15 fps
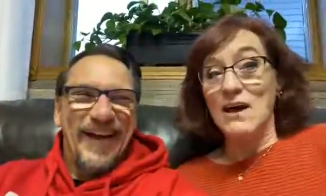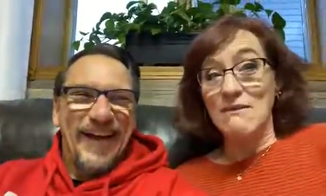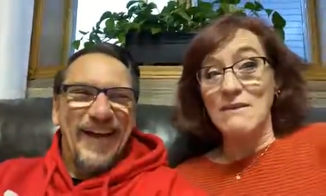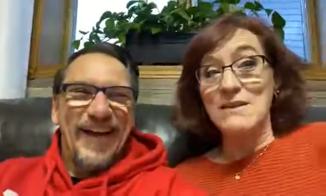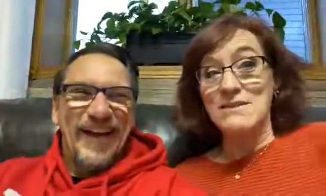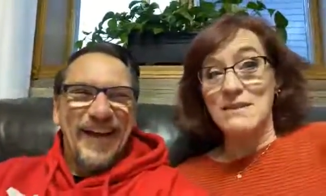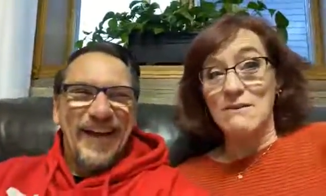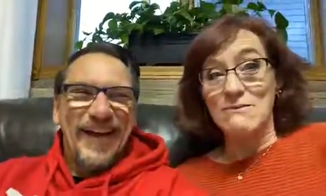Speaker 1: not
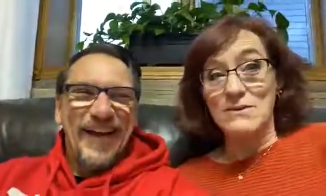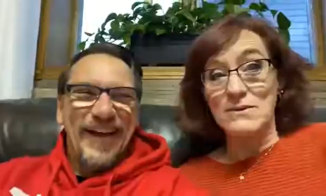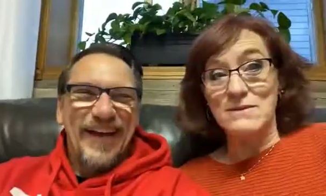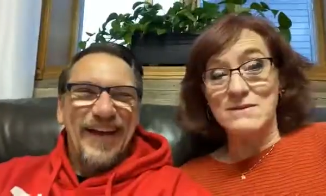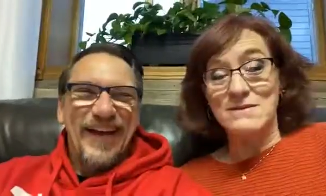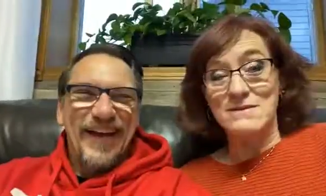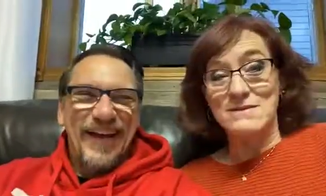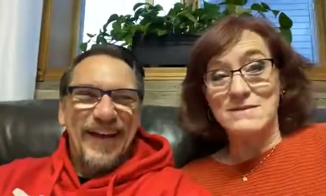the devil,
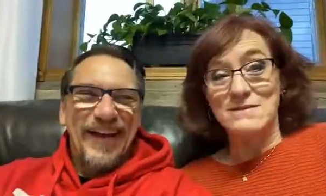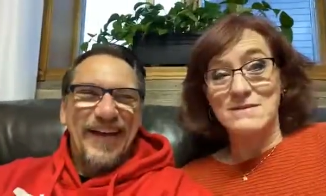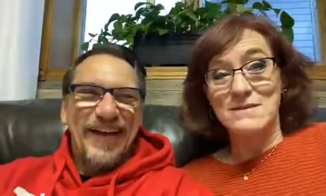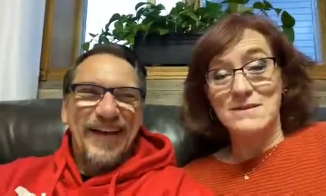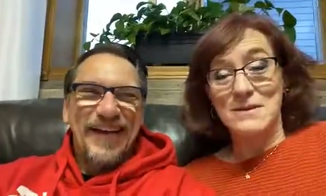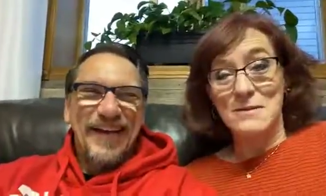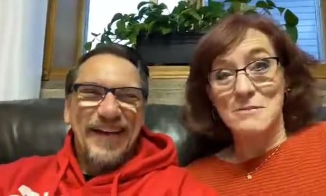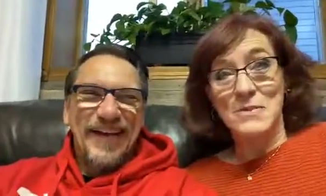
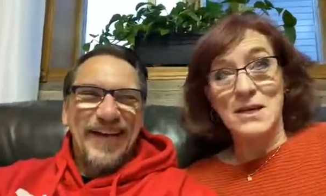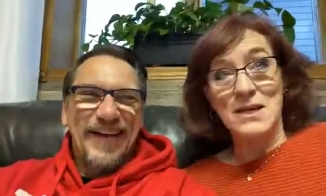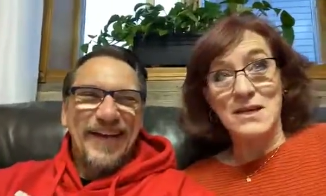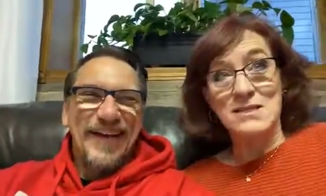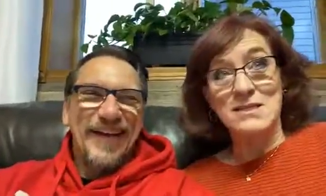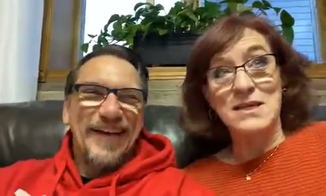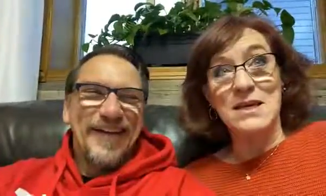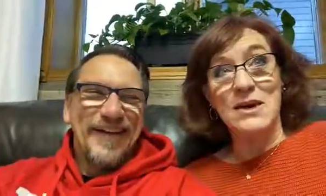
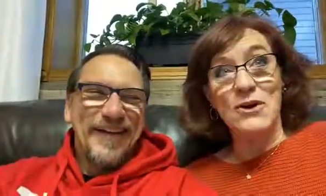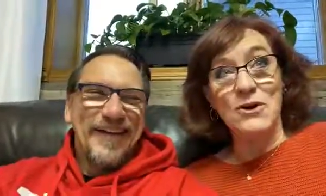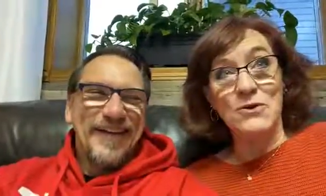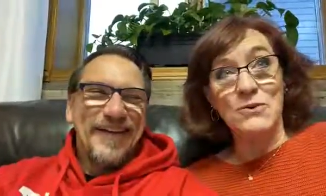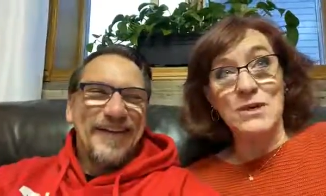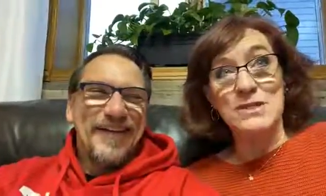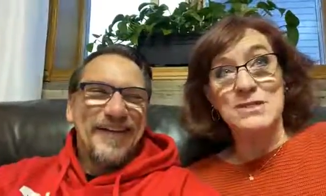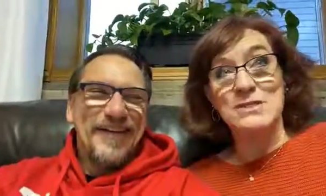because he
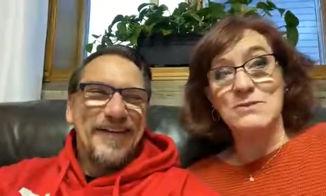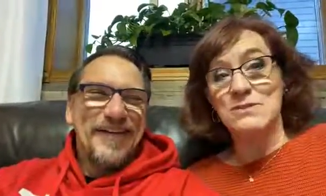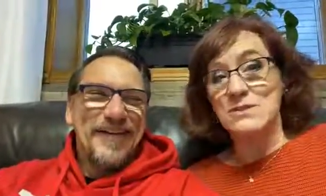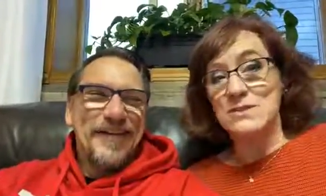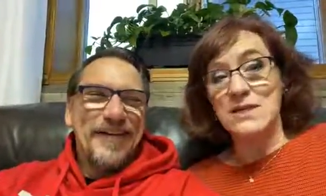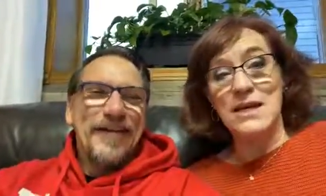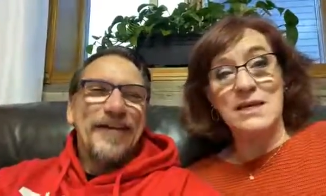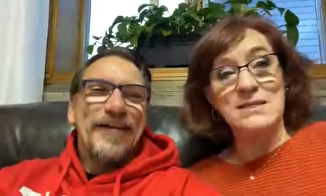always t-
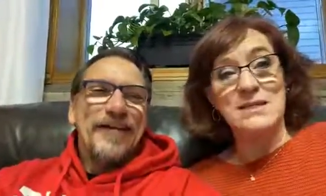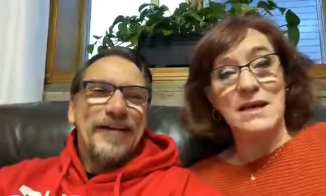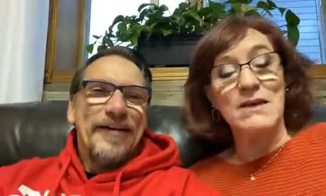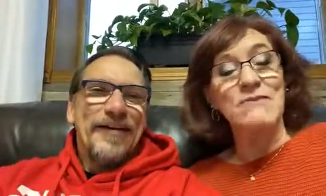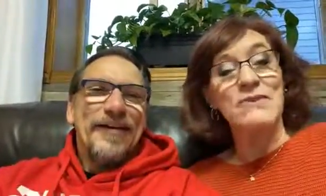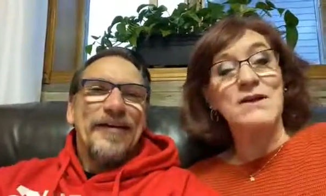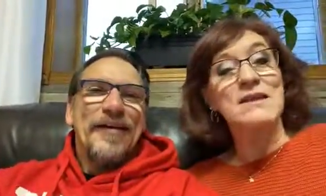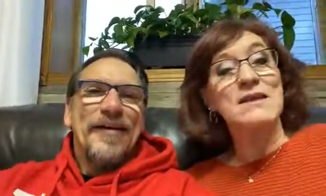takes
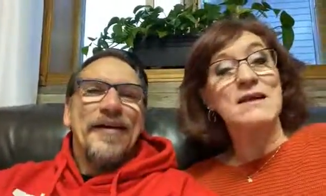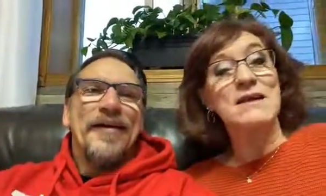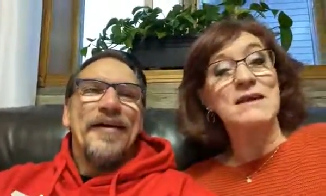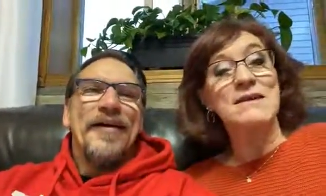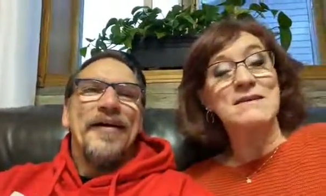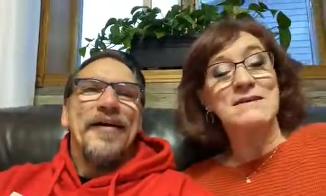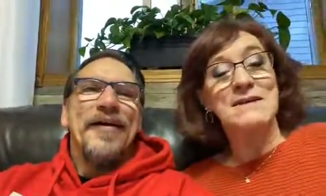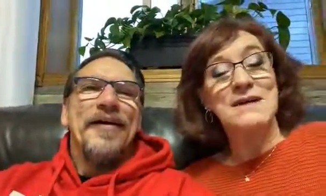
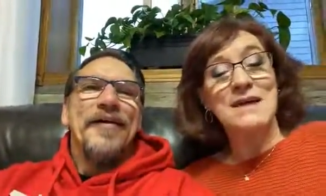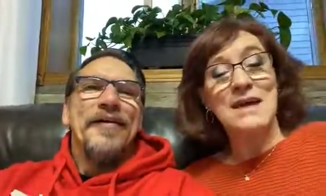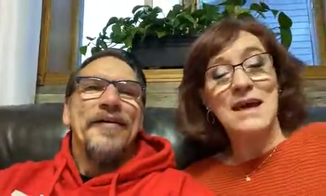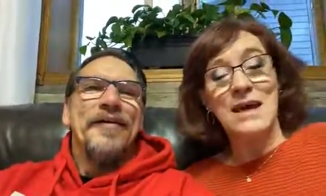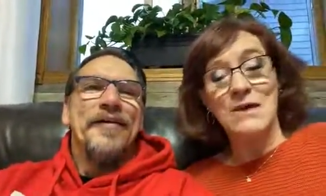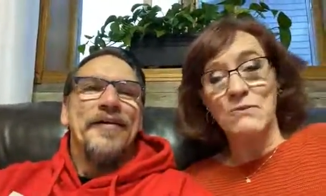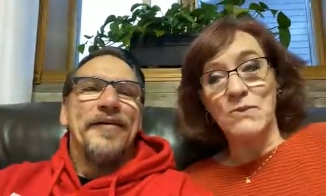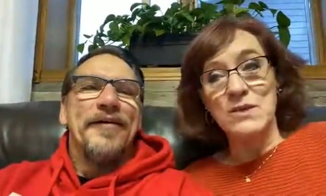everything
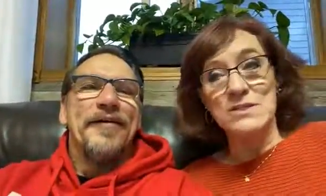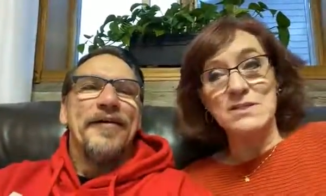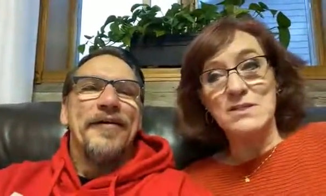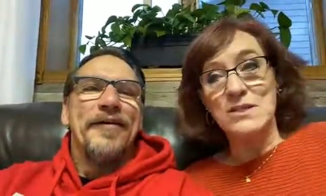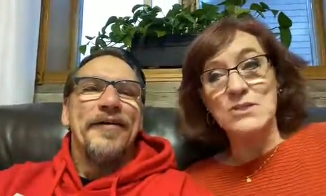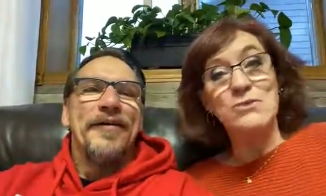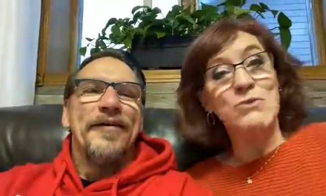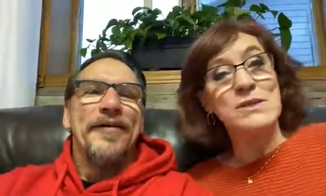and wants
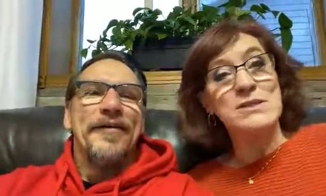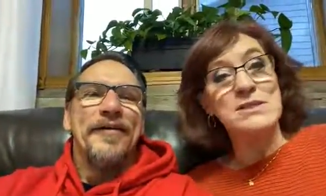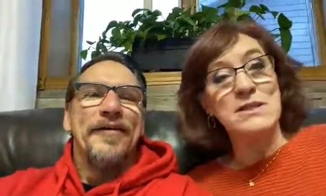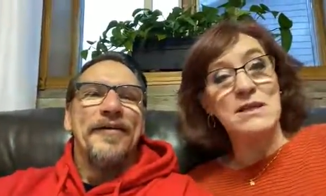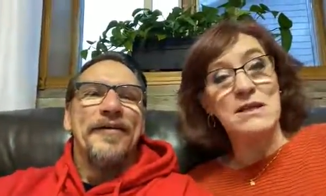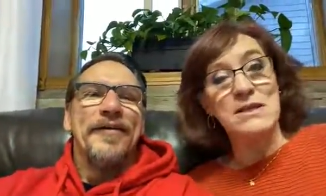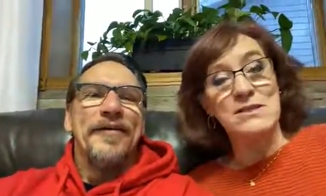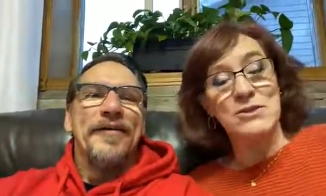to twist it